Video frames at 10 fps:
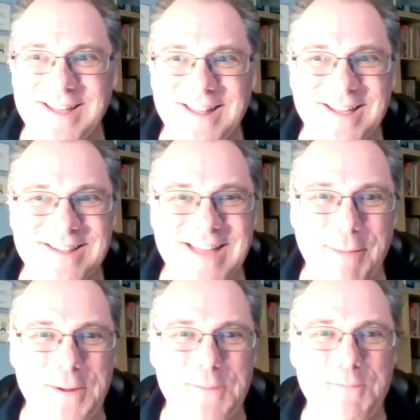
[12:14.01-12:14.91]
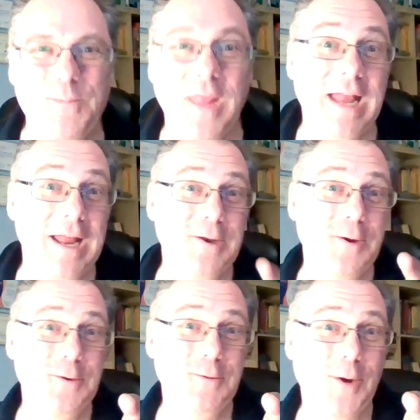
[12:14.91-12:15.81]
things happen. And I know
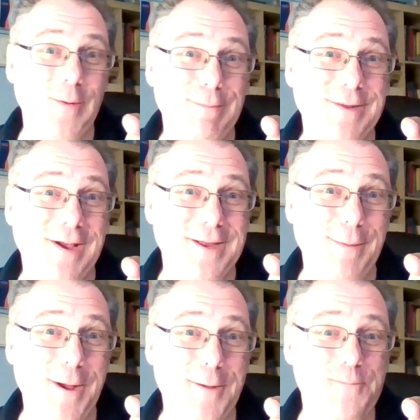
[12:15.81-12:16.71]
you know what I'm talking about.